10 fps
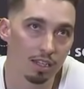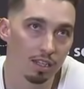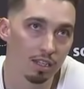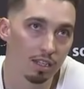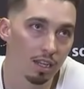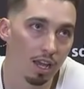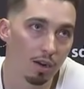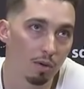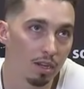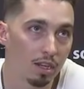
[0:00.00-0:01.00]
and I
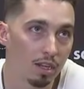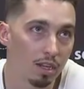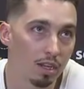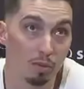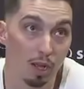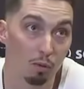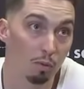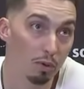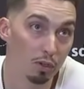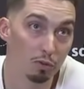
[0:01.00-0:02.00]
don't want to hear people be like, well,
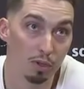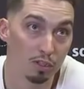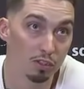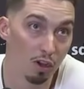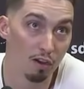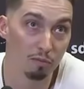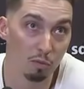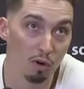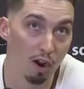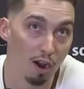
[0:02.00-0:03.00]
pitch pissed off
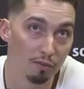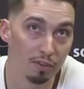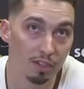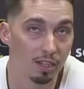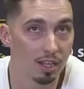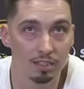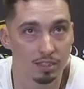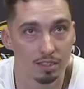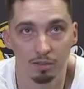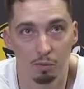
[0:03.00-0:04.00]
more often. That's
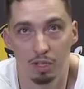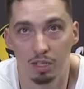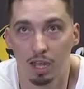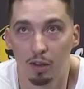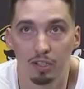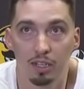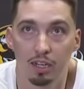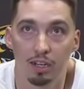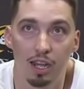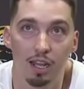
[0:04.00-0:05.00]
weak. I don't need to
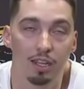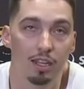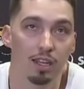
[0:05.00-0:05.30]
hear that.